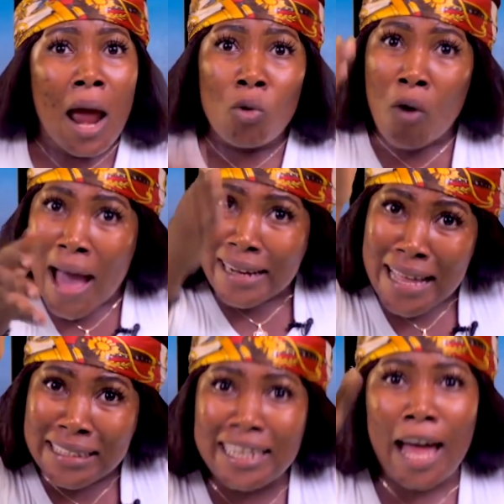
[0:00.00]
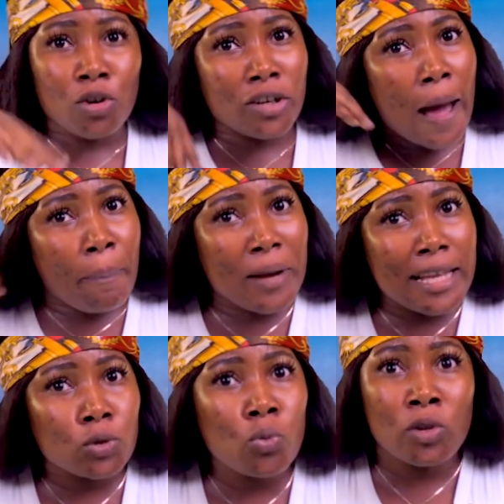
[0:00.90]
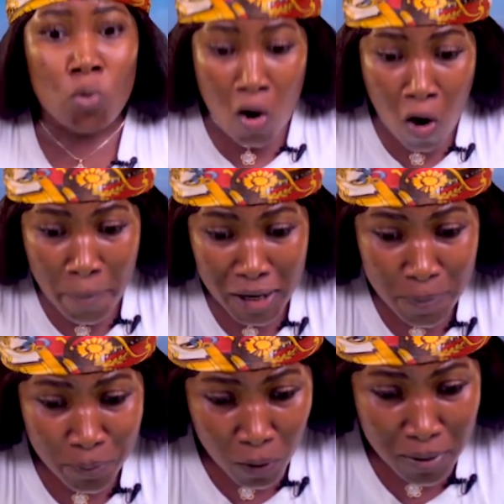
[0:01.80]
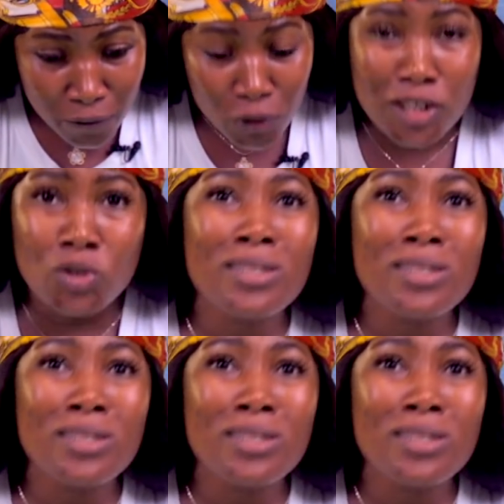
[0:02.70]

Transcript: Go and rent in another place. Which one can't be the problem for this?